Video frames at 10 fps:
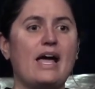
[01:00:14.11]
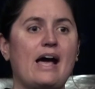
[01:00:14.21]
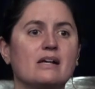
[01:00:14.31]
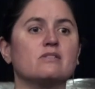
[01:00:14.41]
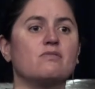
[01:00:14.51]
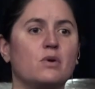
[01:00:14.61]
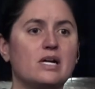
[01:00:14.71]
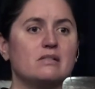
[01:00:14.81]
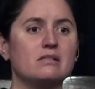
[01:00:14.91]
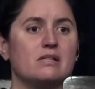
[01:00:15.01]
has for
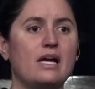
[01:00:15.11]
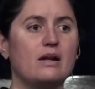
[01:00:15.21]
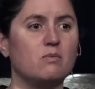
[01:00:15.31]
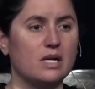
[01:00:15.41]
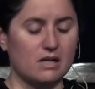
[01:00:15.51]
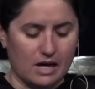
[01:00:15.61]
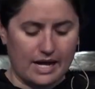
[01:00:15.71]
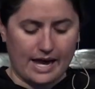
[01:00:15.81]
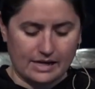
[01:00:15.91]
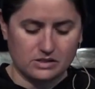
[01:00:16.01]
us and what God
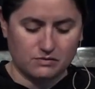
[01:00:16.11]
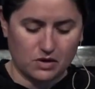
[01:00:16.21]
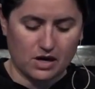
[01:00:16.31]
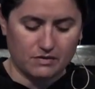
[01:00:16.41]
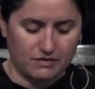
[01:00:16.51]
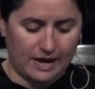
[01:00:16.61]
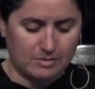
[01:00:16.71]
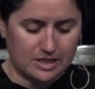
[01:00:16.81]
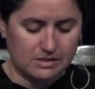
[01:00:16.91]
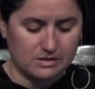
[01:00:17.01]
has for our
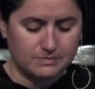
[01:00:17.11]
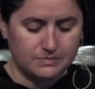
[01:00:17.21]
families.